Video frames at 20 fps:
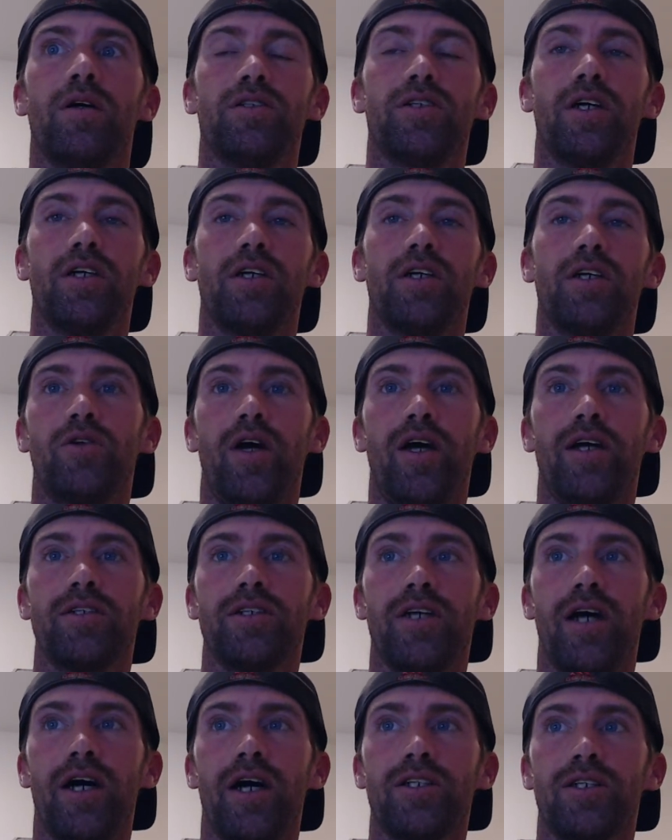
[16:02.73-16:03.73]
says
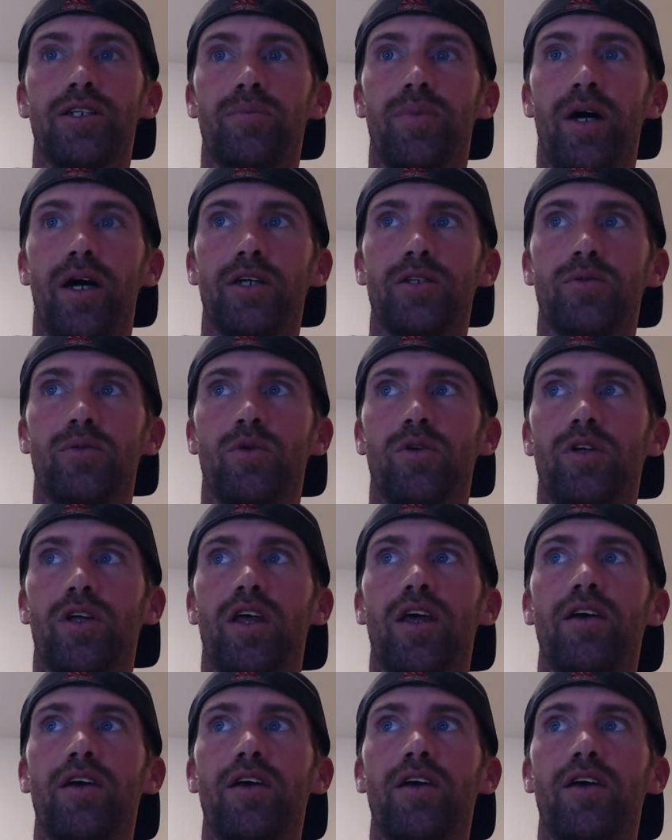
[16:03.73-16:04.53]
transaction password.